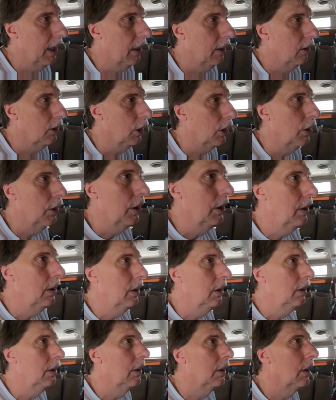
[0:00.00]
look good
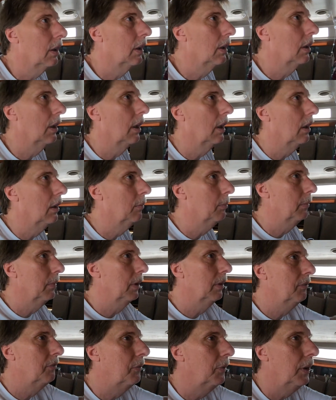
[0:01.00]

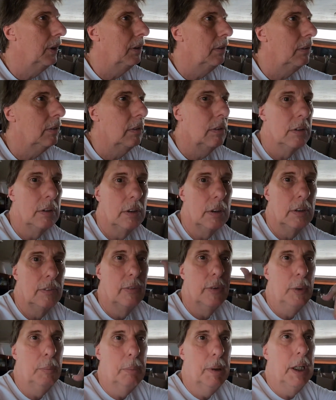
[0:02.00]
if
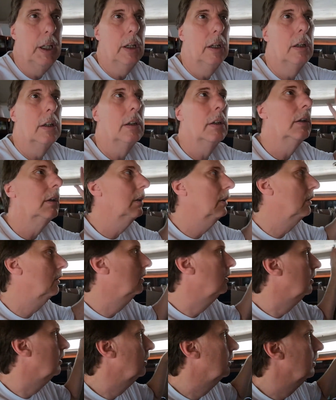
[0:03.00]
we paint it.
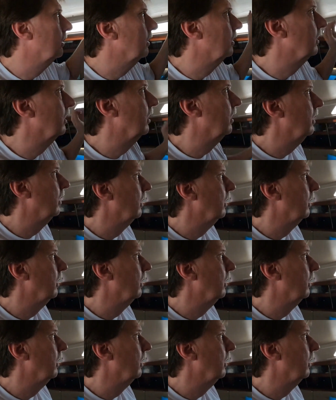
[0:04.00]
And